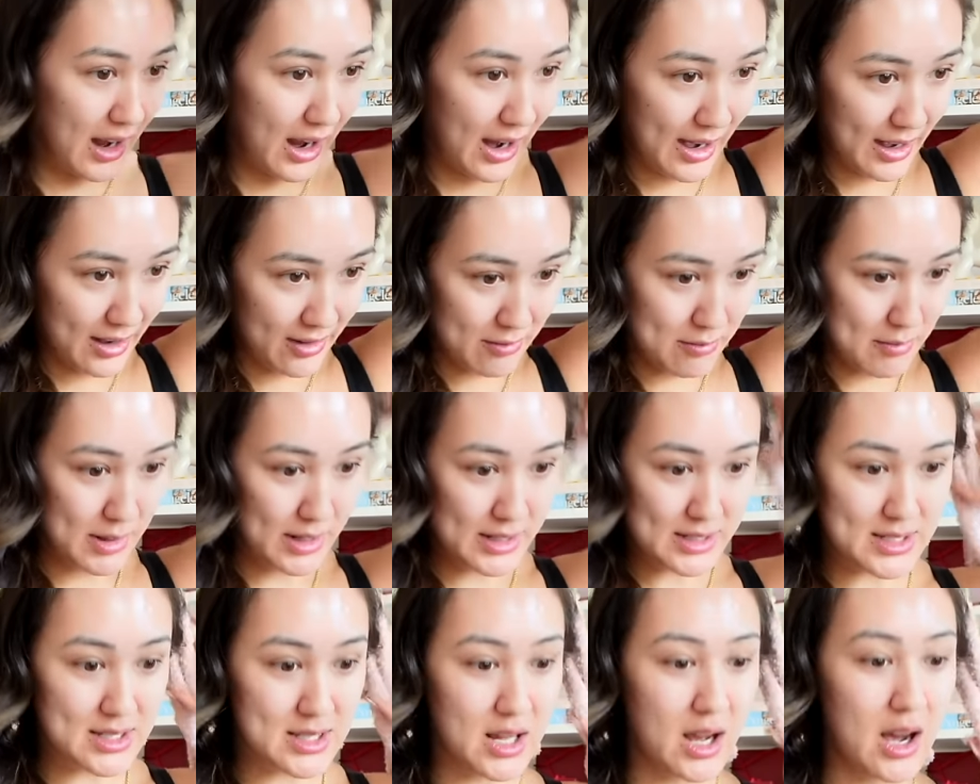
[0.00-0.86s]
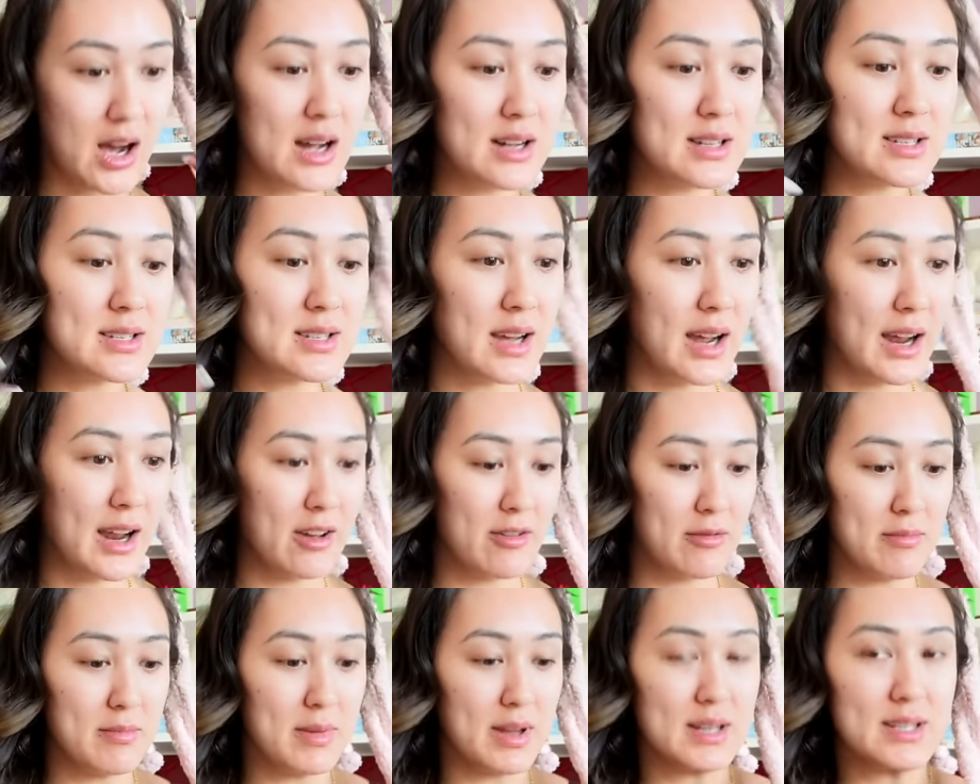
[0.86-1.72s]
I have mixed thoughts. I
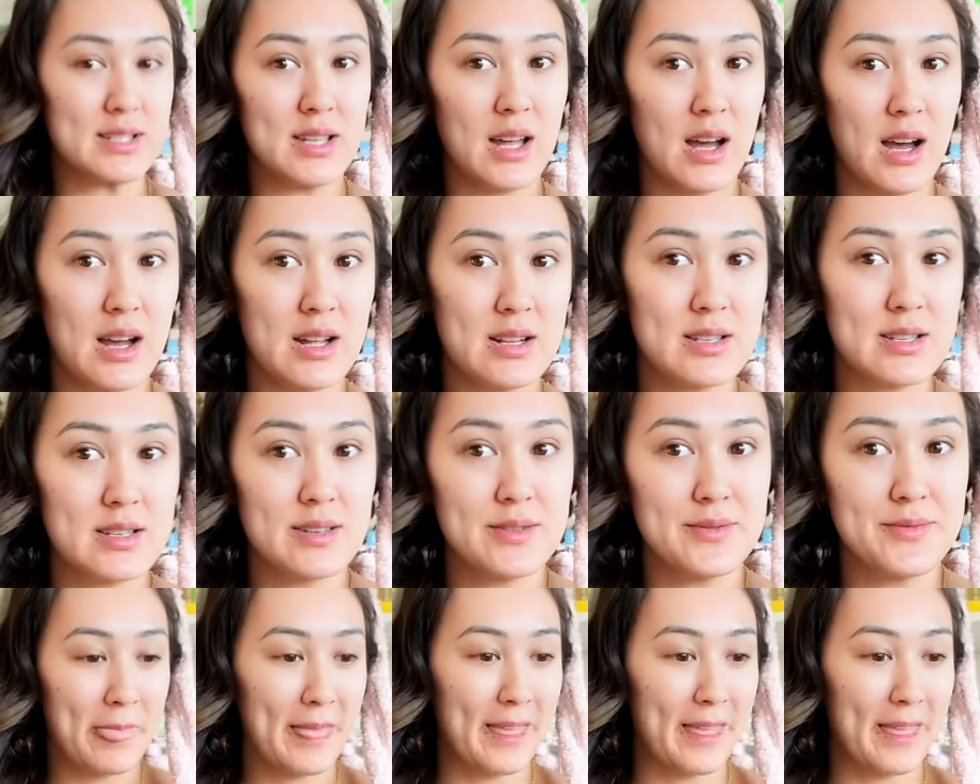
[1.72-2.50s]
have mixed thoughts.